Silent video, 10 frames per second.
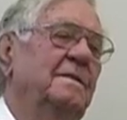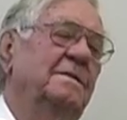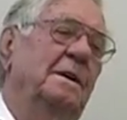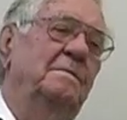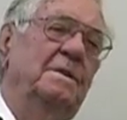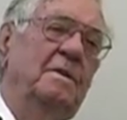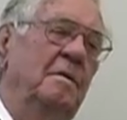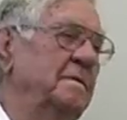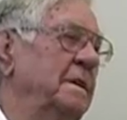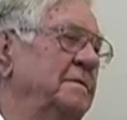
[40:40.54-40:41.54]
skipper
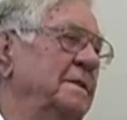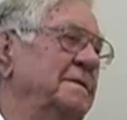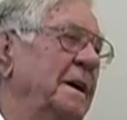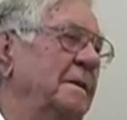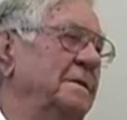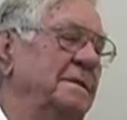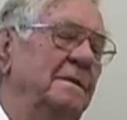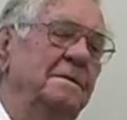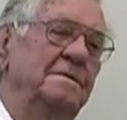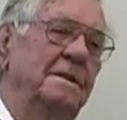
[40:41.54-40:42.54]
called me up to his cabin, you
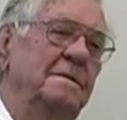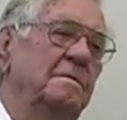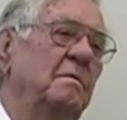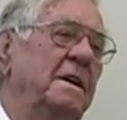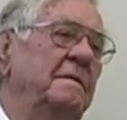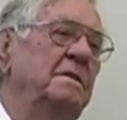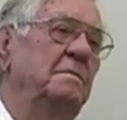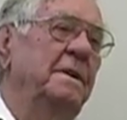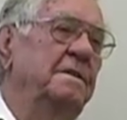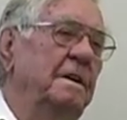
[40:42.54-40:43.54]
know, and says, "Why haven't you
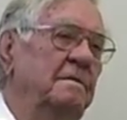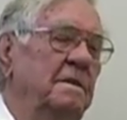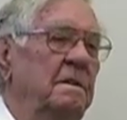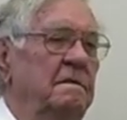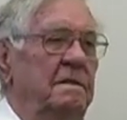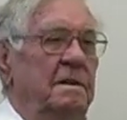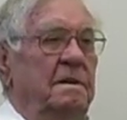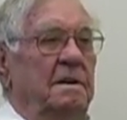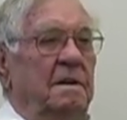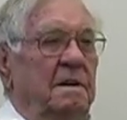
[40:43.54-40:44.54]
paid that loan?"
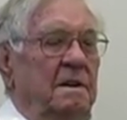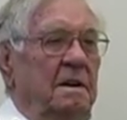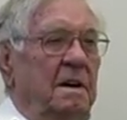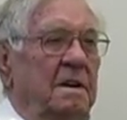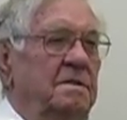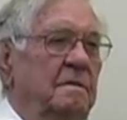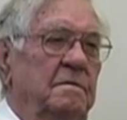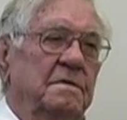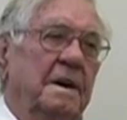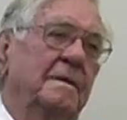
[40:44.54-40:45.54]
I said,
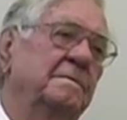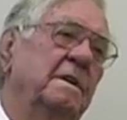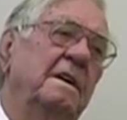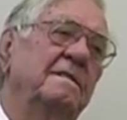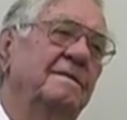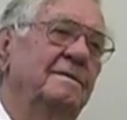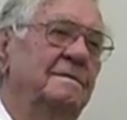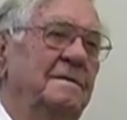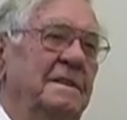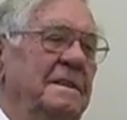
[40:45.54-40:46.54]
"Well, Captain, I
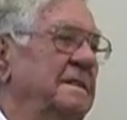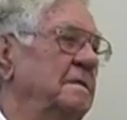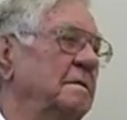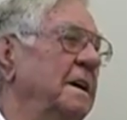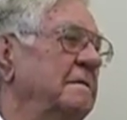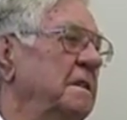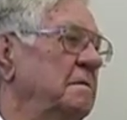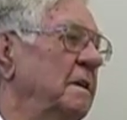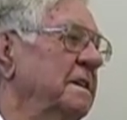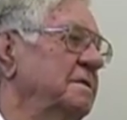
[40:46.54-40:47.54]
don't have any
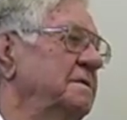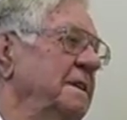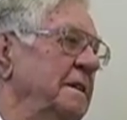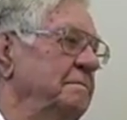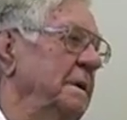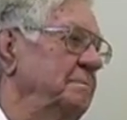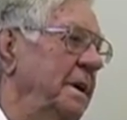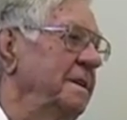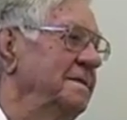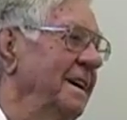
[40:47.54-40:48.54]
records, and I haven't been
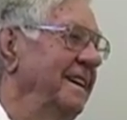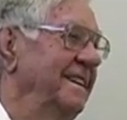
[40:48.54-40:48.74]
paid."